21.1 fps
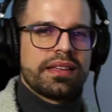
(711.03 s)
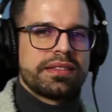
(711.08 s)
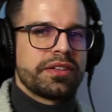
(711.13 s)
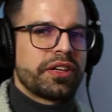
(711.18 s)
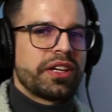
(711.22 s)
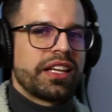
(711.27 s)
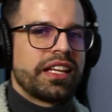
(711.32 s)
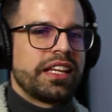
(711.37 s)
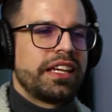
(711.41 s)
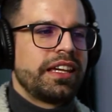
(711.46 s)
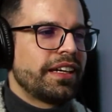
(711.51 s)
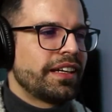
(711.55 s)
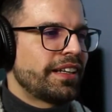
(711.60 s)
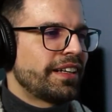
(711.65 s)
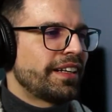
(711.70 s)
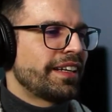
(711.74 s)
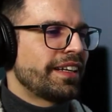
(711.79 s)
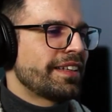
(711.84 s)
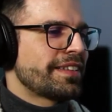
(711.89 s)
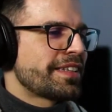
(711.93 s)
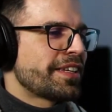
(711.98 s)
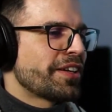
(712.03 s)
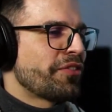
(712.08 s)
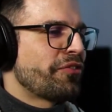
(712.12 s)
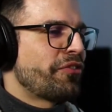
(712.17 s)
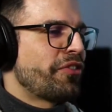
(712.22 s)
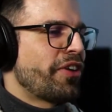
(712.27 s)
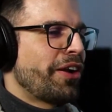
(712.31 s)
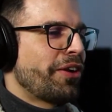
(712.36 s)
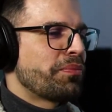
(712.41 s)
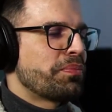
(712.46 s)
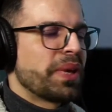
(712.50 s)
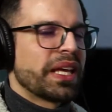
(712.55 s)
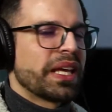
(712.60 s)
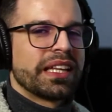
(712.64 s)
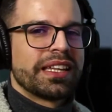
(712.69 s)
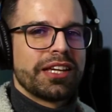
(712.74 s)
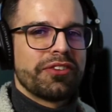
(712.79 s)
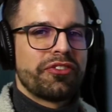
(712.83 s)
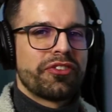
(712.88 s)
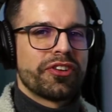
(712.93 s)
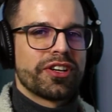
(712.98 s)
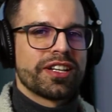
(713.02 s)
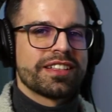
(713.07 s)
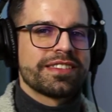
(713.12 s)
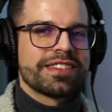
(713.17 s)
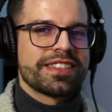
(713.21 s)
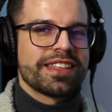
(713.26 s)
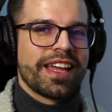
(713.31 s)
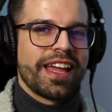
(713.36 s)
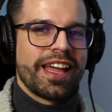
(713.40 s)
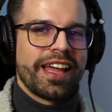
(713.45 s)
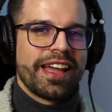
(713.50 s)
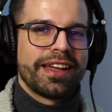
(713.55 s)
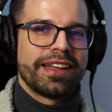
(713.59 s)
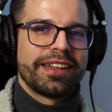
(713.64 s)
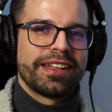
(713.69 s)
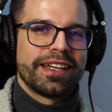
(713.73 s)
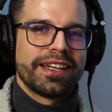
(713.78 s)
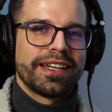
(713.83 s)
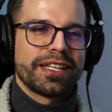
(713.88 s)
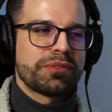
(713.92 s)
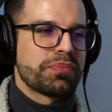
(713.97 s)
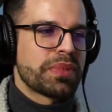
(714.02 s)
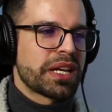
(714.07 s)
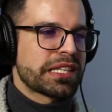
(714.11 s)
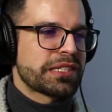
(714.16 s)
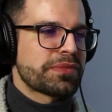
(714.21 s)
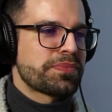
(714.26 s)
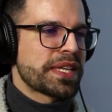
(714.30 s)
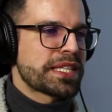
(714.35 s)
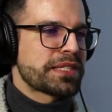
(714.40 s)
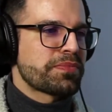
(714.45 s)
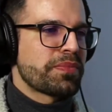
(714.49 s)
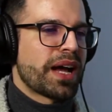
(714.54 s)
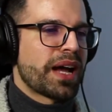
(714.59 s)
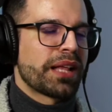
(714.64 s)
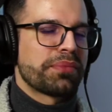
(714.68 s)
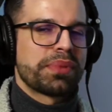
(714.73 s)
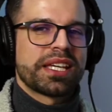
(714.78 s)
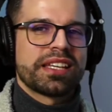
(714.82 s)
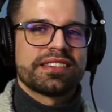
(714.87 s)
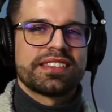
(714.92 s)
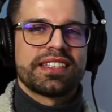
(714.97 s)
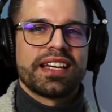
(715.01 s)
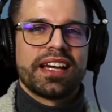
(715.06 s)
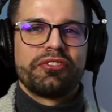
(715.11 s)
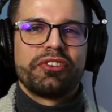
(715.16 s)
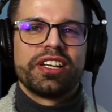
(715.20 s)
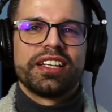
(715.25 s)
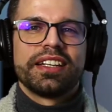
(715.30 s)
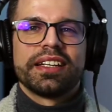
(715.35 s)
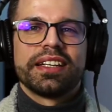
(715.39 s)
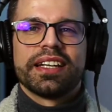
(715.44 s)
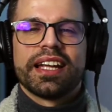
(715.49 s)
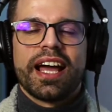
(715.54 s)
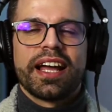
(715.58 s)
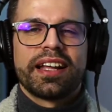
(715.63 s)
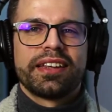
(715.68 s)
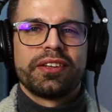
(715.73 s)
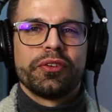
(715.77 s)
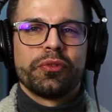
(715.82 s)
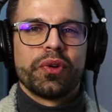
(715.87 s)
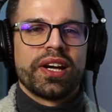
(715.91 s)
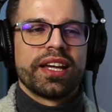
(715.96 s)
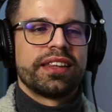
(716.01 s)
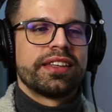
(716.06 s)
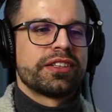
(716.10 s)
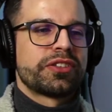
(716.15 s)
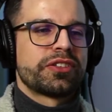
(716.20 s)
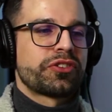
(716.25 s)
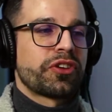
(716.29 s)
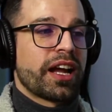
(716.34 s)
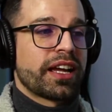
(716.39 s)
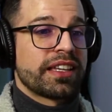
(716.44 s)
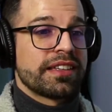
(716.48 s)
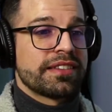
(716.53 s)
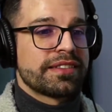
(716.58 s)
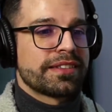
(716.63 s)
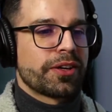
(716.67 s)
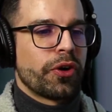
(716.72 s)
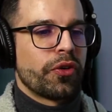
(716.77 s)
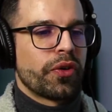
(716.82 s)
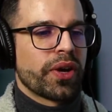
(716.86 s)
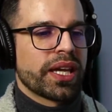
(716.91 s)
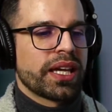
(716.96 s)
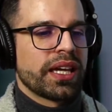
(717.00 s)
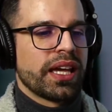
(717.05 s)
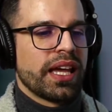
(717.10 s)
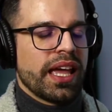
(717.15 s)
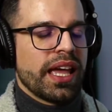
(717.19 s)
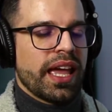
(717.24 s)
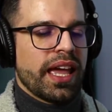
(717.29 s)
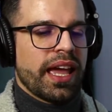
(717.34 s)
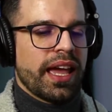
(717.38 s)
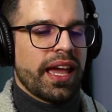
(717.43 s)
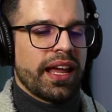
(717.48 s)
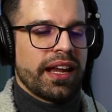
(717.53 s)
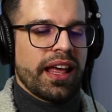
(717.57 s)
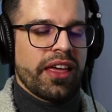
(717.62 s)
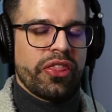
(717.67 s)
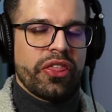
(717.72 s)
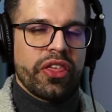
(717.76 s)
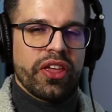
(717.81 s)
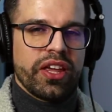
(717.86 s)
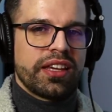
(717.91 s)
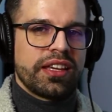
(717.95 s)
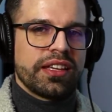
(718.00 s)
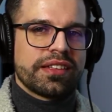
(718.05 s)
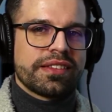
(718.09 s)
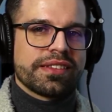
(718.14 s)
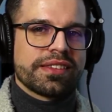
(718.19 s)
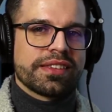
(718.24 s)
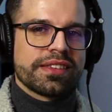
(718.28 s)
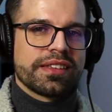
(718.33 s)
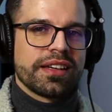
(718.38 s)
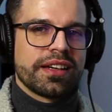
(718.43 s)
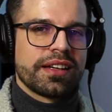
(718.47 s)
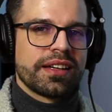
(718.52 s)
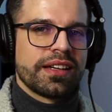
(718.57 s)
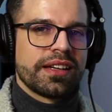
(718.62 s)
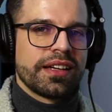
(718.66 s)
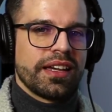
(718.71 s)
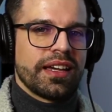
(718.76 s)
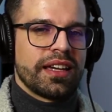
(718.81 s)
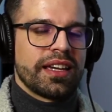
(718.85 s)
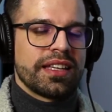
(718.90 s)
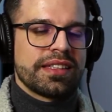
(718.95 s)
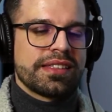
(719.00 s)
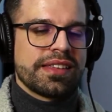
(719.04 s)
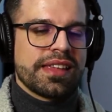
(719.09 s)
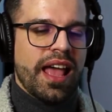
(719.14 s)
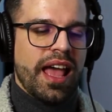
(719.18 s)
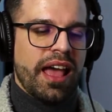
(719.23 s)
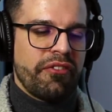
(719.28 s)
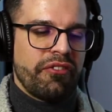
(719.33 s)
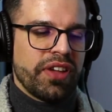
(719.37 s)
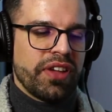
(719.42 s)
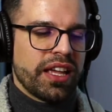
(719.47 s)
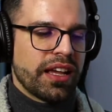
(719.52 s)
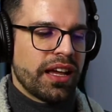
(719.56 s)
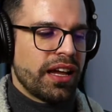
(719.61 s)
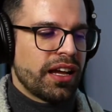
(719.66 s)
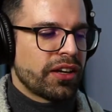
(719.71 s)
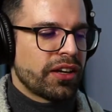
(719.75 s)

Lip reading: you can hear, it's a very big difference, and it makes me smile because I really like the way the track is going. And I think it's having a